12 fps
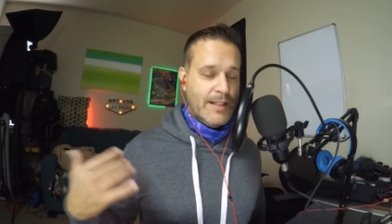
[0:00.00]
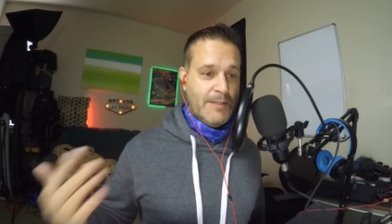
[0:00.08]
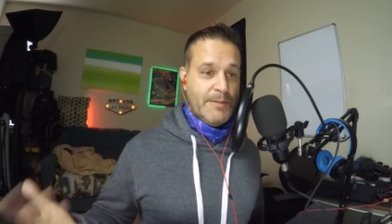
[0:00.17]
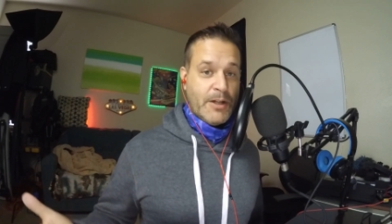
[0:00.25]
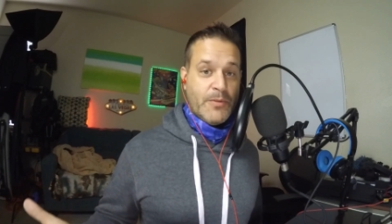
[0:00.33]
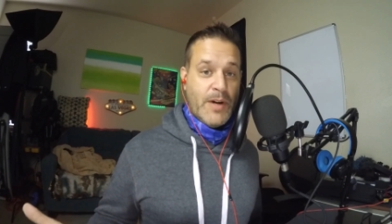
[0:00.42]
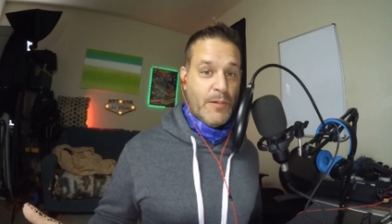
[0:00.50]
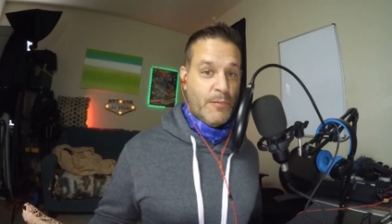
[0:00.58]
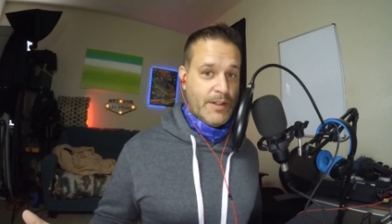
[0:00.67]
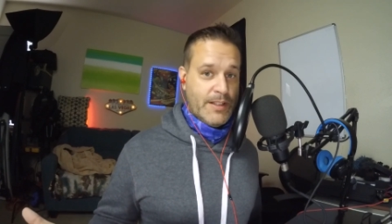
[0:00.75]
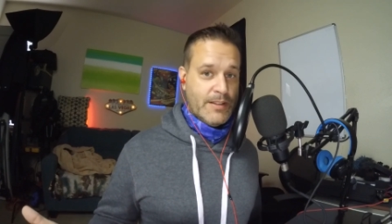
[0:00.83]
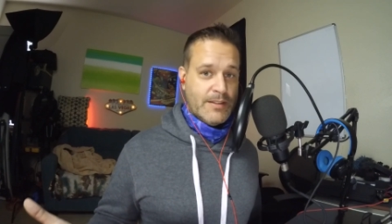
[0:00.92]
That'd be great,
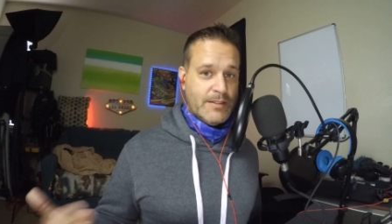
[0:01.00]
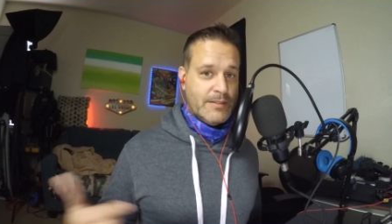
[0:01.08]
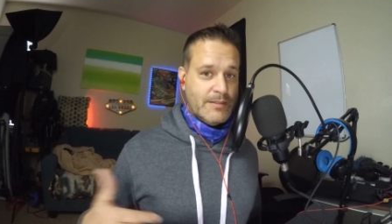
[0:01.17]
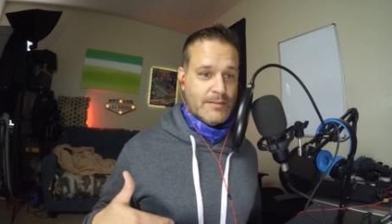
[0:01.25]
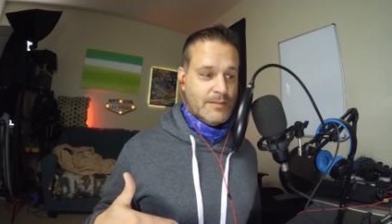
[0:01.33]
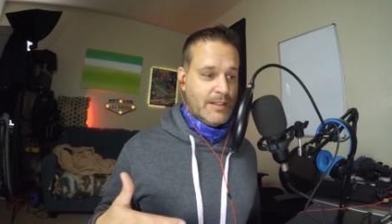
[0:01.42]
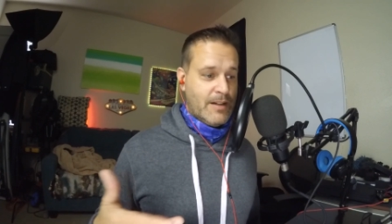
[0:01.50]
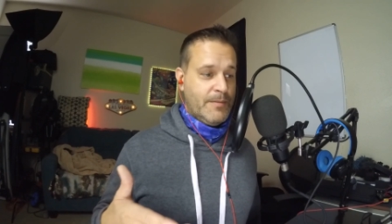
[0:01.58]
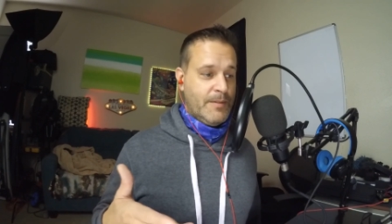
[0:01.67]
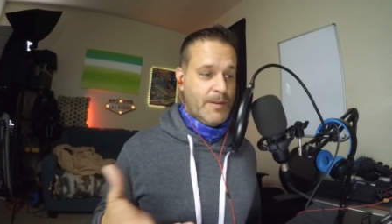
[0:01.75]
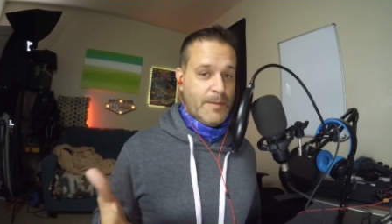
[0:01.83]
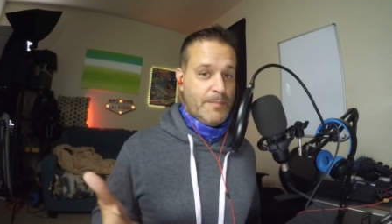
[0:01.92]
wouldn't it? Now,
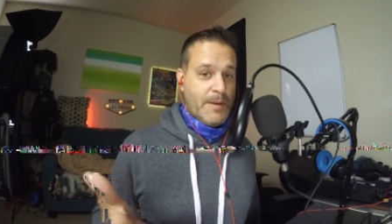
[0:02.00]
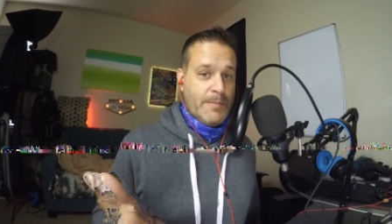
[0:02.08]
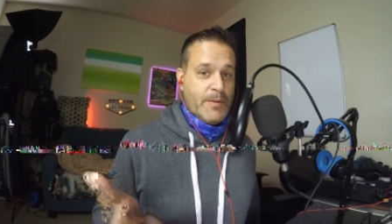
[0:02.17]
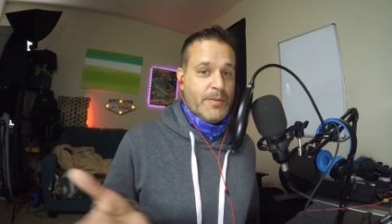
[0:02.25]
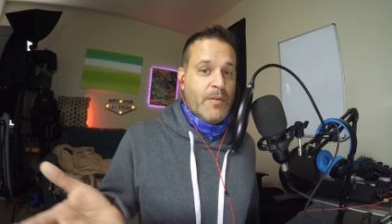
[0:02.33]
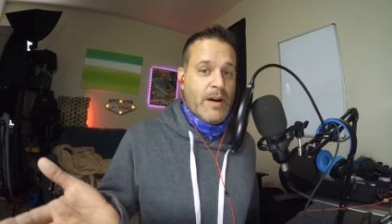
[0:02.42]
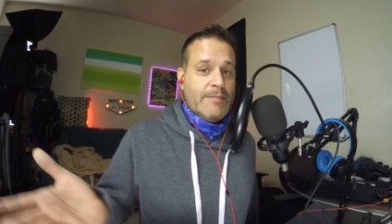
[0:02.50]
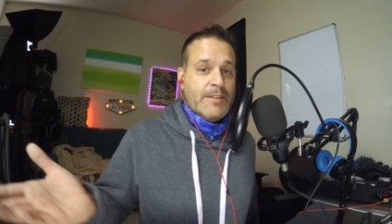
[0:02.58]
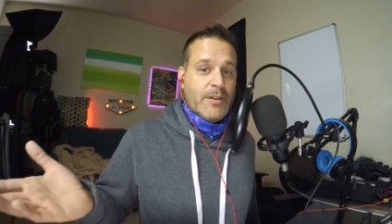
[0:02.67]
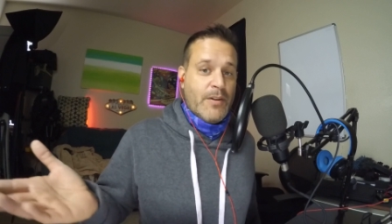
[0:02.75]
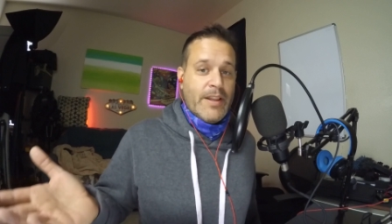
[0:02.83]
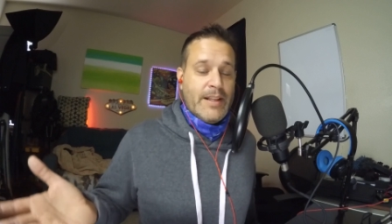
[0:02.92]
and then people don't have to
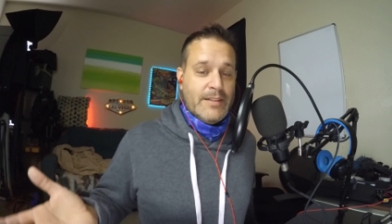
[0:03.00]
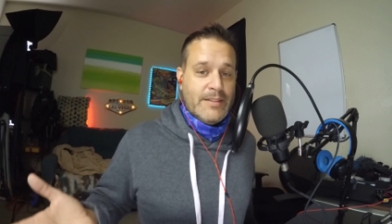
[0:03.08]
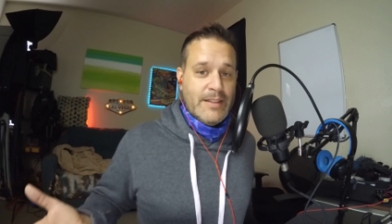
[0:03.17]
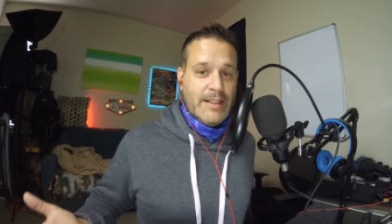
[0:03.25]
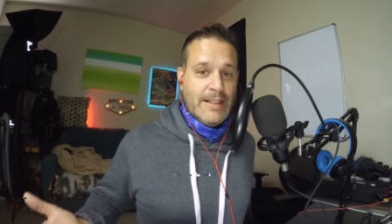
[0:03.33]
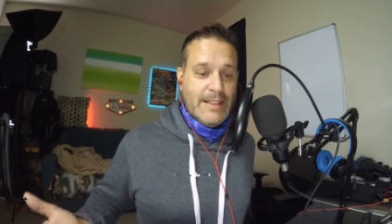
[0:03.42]
go to these,